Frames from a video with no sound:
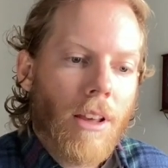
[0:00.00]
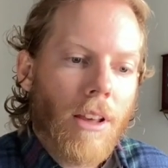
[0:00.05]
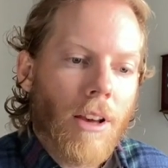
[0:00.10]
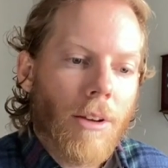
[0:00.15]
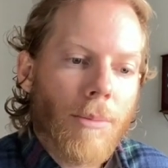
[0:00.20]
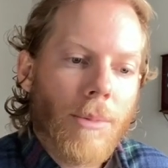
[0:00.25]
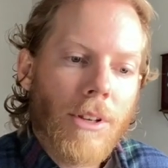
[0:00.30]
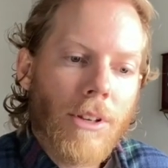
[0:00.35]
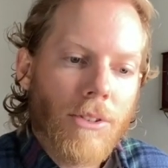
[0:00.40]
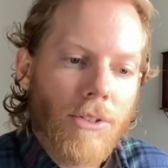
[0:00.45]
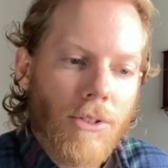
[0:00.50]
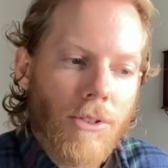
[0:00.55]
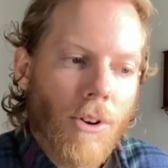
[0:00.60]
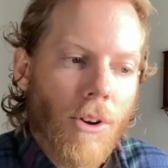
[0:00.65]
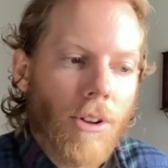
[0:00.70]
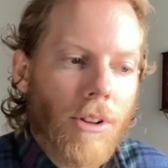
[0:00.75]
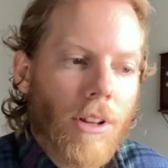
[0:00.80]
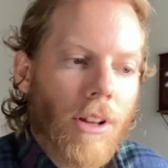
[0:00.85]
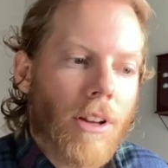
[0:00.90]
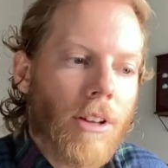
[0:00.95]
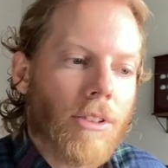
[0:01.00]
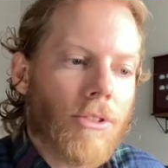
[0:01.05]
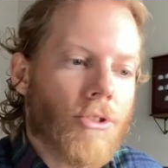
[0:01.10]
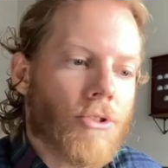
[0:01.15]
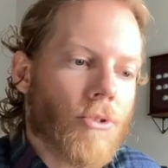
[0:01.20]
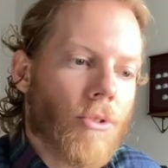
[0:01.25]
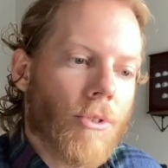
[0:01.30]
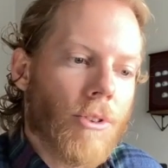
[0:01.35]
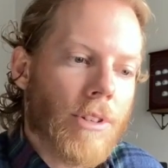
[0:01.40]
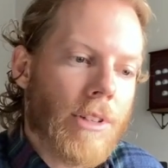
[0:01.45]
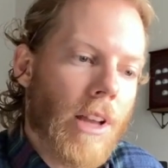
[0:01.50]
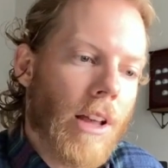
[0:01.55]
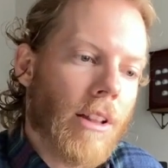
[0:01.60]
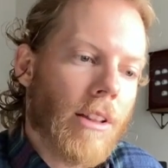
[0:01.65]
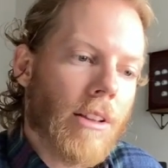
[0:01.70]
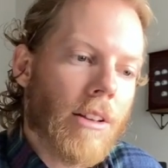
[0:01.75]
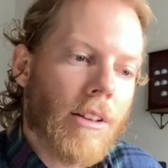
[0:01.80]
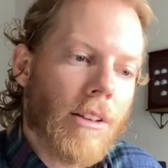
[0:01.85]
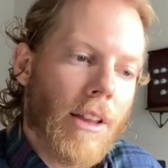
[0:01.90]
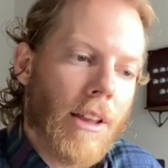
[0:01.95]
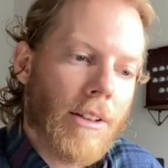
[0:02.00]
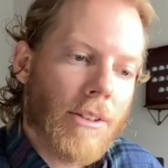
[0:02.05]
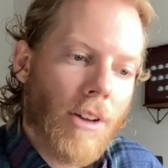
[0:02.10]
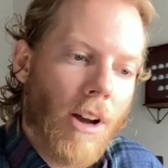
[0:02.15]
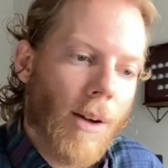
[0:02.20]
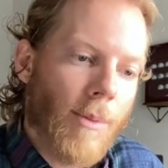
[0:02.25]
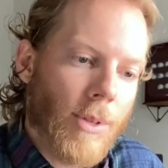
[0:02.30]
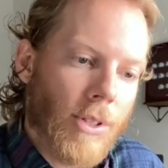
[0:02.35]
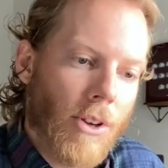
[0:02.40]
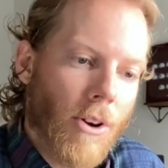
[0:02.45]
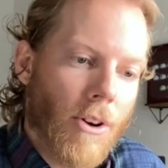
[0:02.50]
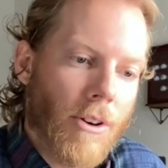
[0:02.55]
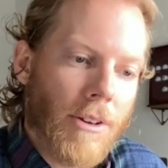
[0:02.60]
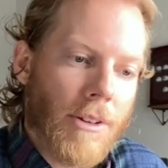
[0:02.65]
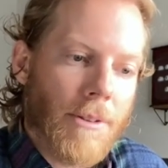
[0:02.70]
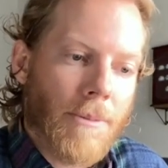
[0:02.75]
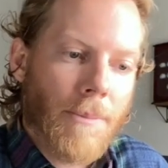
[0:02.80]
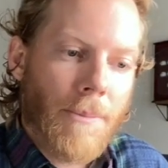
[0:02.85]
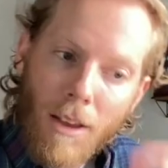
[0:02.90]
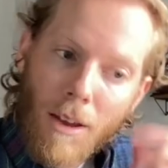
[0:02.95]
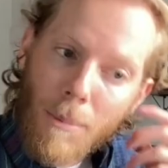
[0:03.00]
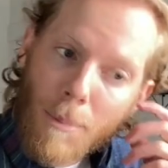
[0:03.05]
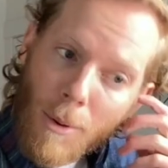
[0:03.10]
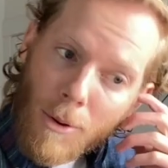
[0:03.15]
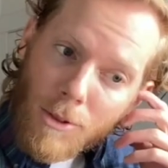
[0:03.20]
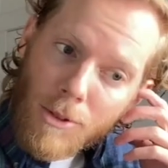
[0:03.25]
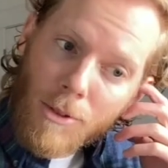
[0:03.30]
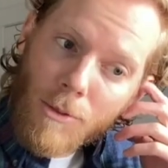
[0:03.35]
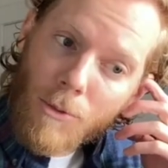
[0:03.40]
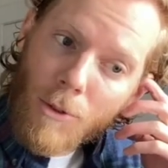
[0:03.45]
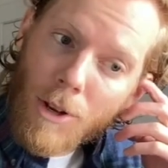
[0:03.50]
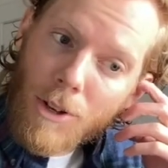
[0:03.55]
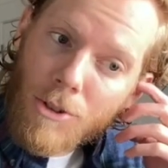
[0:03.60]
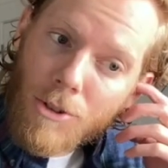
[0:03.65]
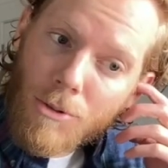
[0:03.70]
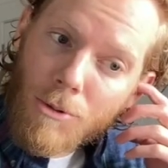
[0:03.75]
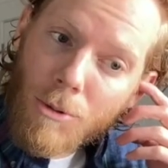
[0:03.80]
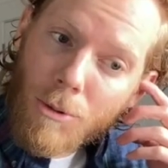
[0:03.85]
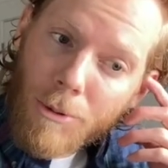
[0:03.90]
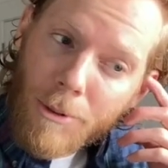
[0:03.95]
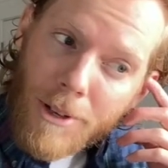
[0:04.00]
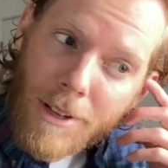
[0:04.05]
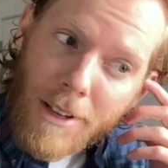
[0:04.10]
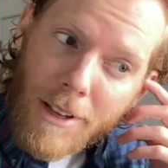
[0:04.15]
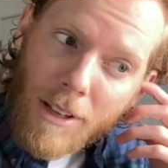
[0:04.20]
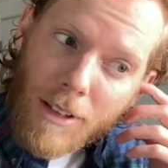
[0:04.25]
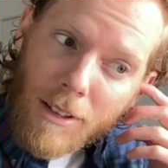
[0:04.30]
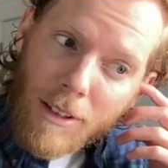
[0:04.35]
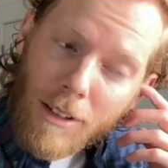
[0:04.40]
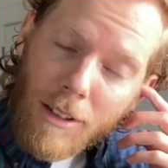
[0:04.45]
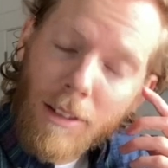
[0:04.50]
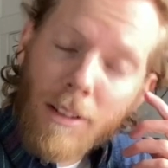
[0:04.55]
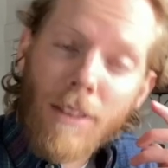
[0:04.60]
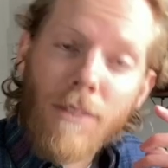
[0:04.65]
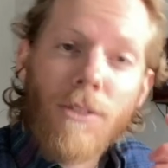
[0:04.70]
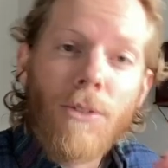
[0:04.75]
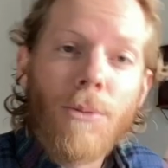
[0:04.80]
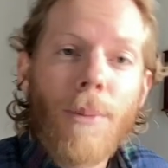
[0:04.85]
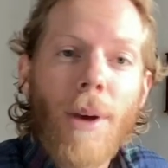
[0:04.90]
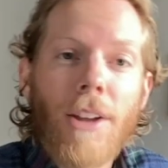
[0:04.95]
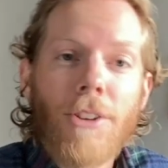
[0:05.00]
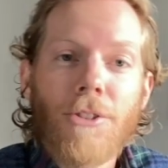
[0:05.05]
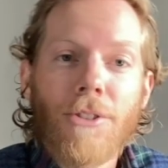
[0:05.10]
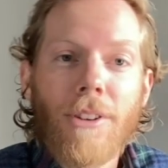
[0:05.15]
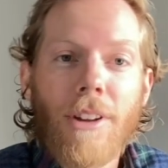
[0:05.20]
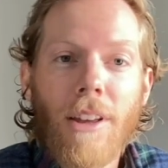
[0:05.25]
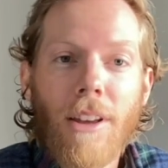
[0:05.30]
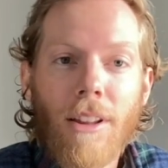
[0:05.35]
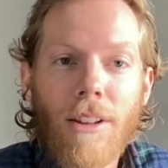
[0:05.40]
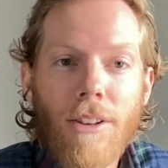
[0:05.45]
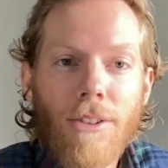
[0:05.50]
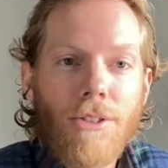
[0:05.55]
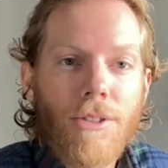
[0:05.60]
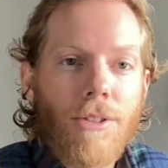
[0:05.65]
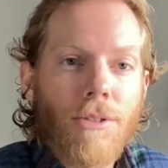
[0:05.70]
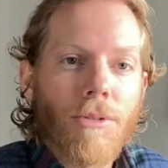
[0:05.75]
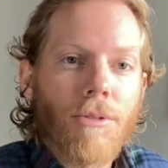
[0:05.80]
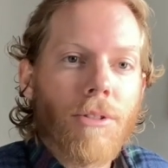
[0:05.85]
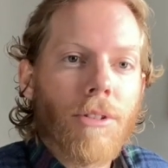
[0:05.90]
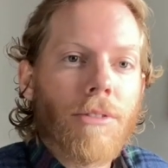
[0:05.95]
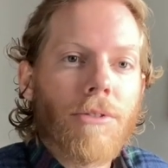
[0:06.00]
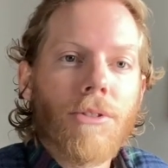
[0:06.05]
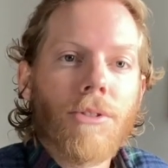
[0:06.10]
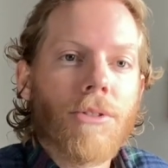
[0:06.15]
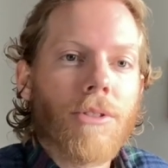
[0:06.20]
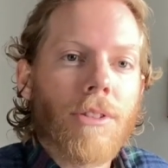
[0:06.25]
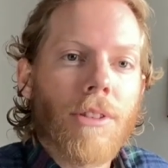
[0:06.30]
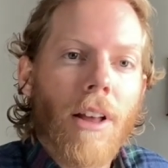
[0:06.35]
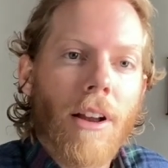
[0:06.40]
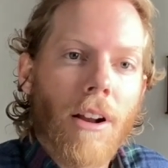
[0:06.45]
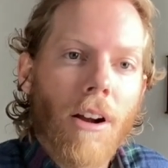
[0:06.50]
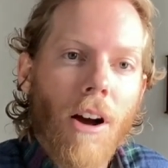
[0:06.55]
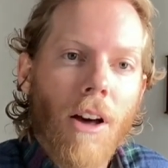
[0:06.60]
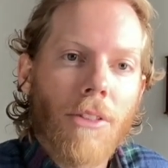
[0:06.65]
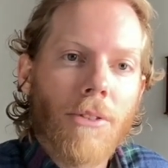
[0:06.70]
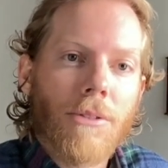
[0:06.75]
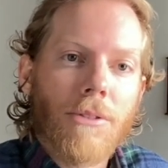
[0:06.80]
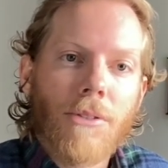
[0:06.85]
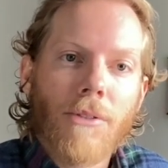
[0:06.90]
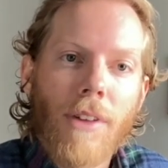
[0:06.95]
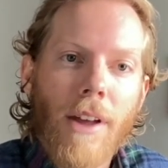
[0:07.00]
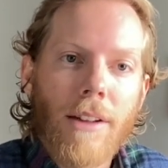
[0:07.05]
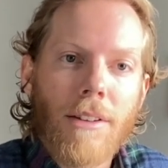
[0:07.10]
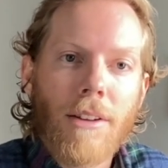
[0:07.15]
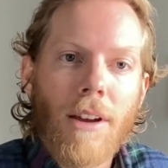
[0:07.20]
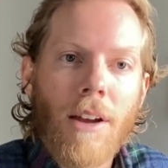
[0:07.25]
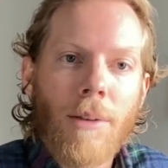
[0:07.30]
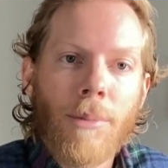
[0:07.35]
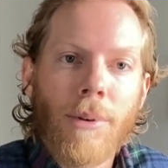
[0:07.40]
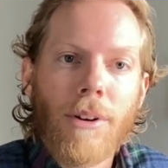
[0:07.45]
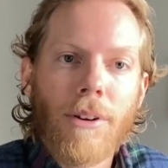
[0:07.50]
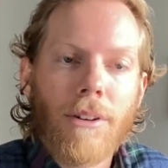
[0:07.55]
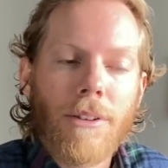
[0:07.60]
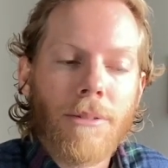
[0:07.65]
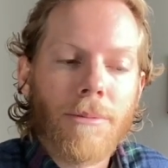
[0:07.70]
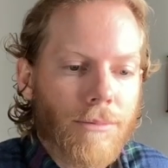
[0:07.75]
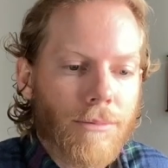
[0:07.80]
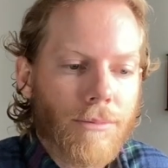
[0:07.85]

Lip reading: Emile Zola, George Eliot, and Thomas Hardy, most of which you will read if you major in English or if you just like authors of that time period.